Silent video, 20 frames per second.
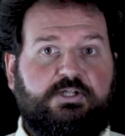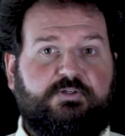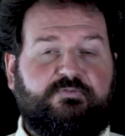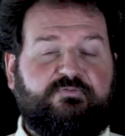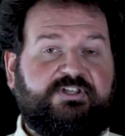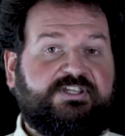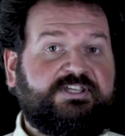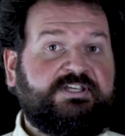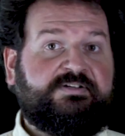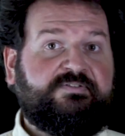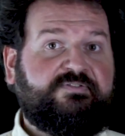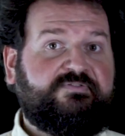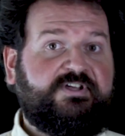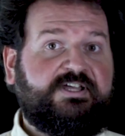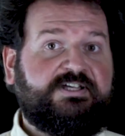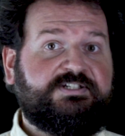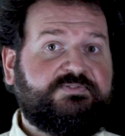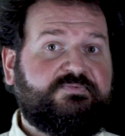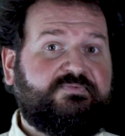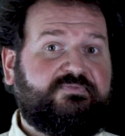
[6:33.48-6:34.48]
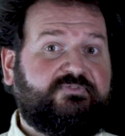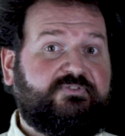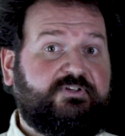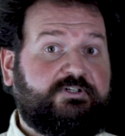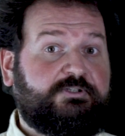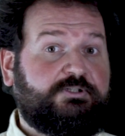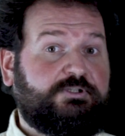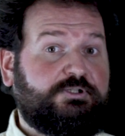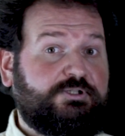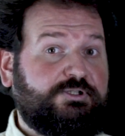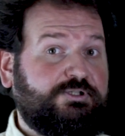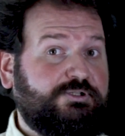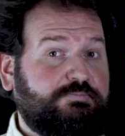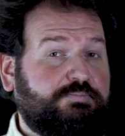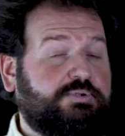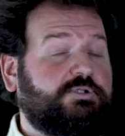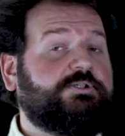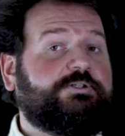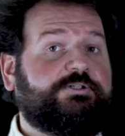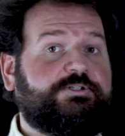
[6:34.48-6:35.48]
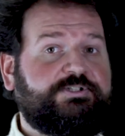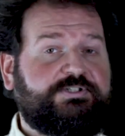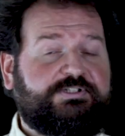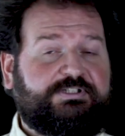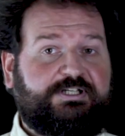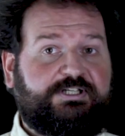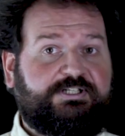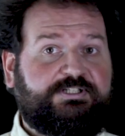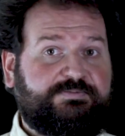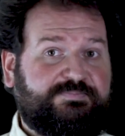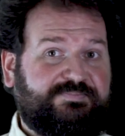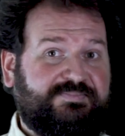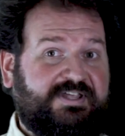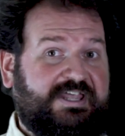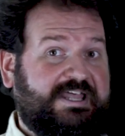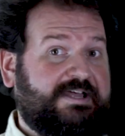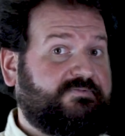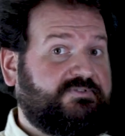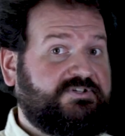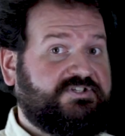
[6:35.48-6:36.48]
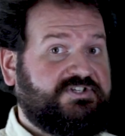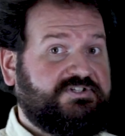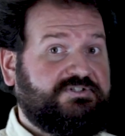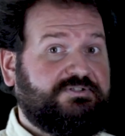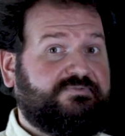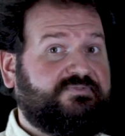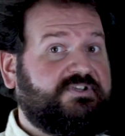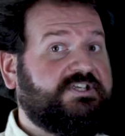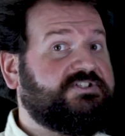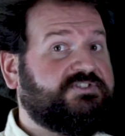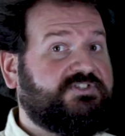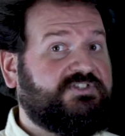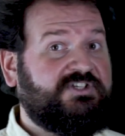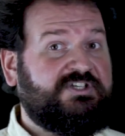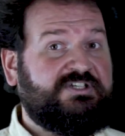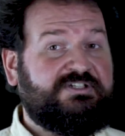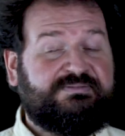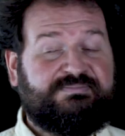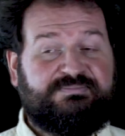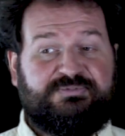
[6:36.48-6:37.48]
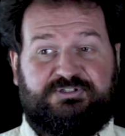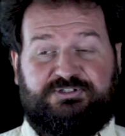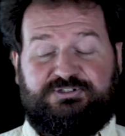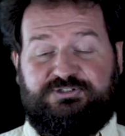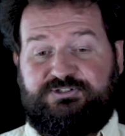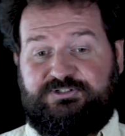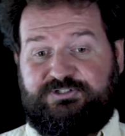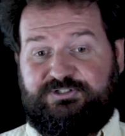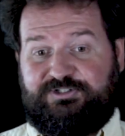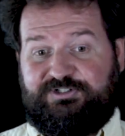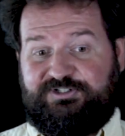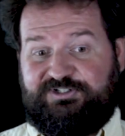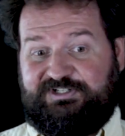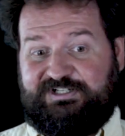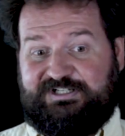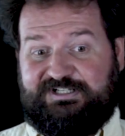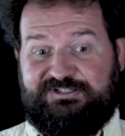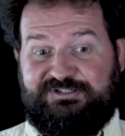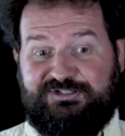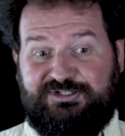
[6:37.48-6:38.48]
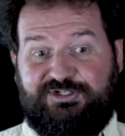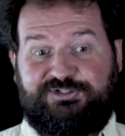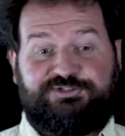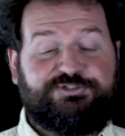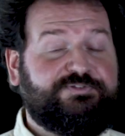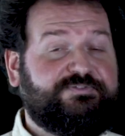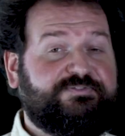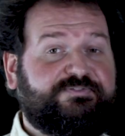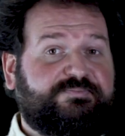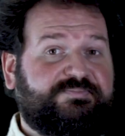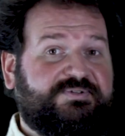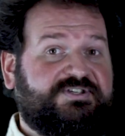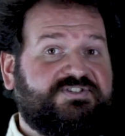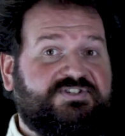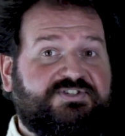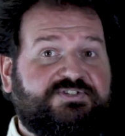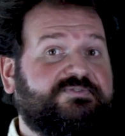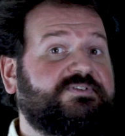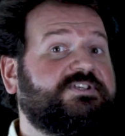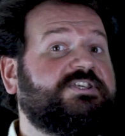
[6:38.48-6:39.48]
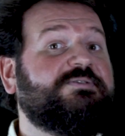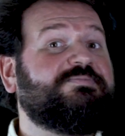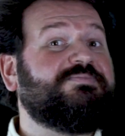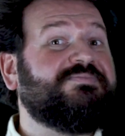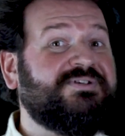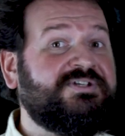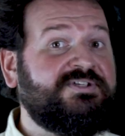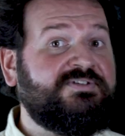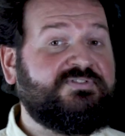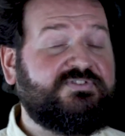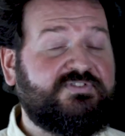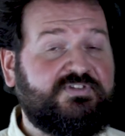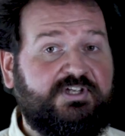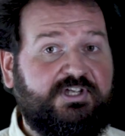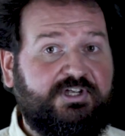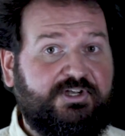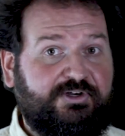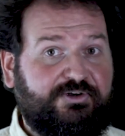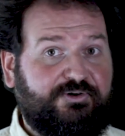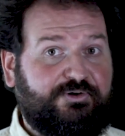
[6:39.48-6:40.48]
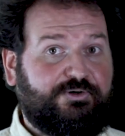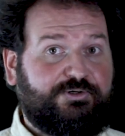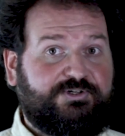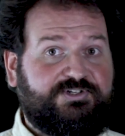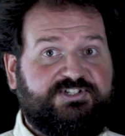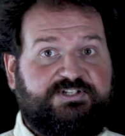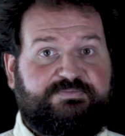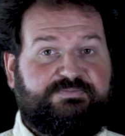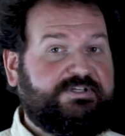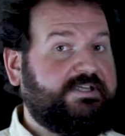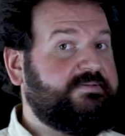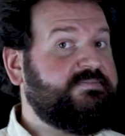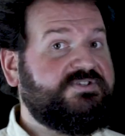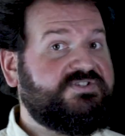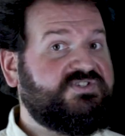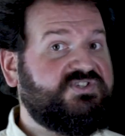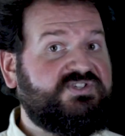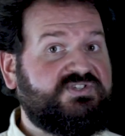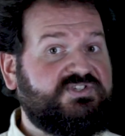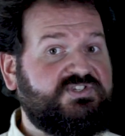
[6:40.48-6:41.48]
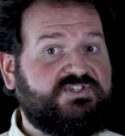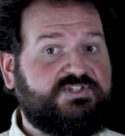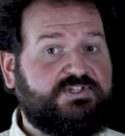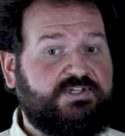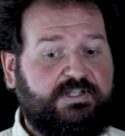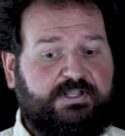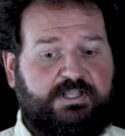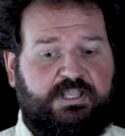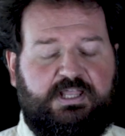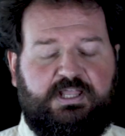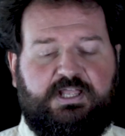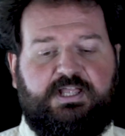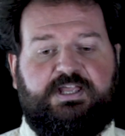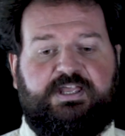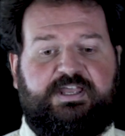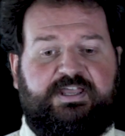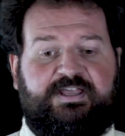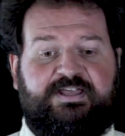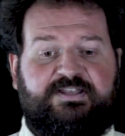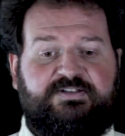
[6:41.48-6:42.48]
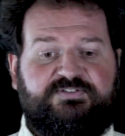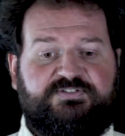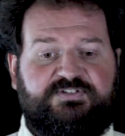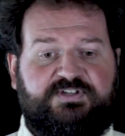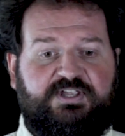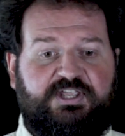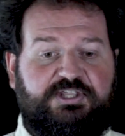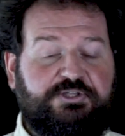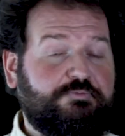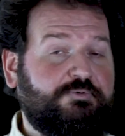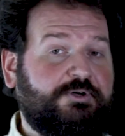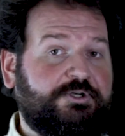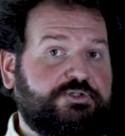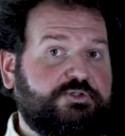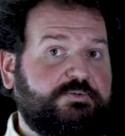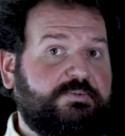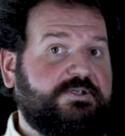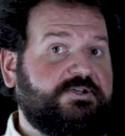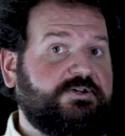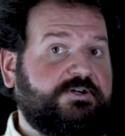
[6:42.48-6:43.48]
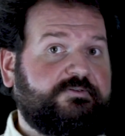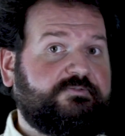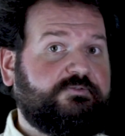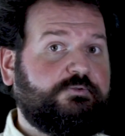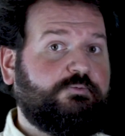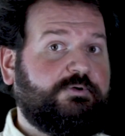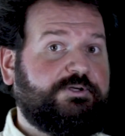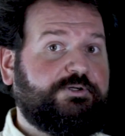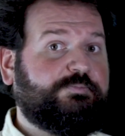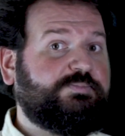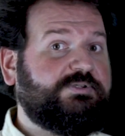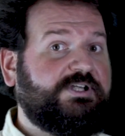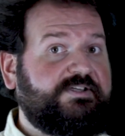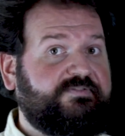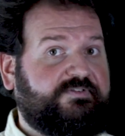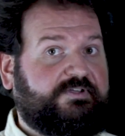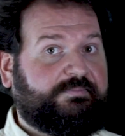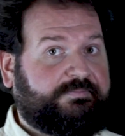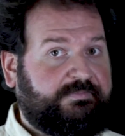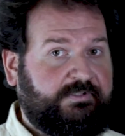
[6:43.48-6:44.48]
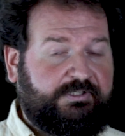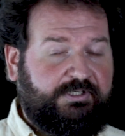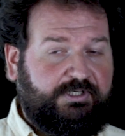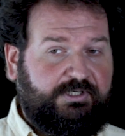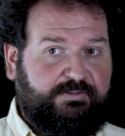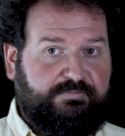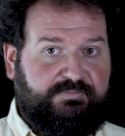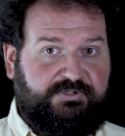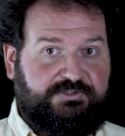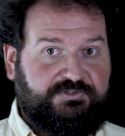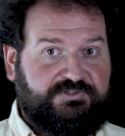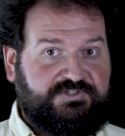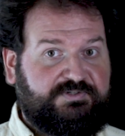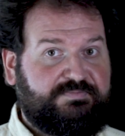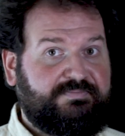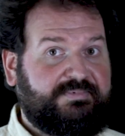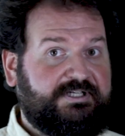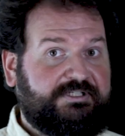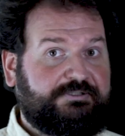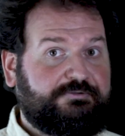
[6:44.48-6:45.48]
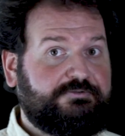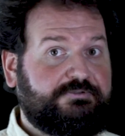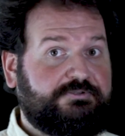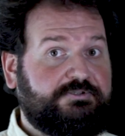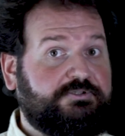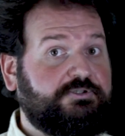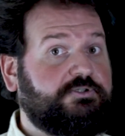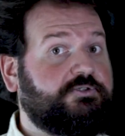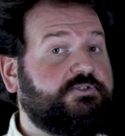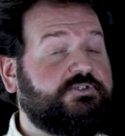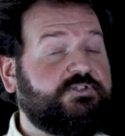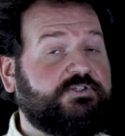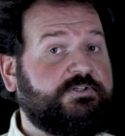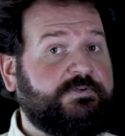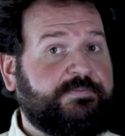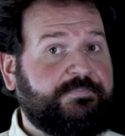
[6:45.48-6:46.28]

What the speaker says: They can affect the whole board, like every single victim, or a lot of pieces of equipment, or some nemesis, and you want to be careful when you play them, because it might look good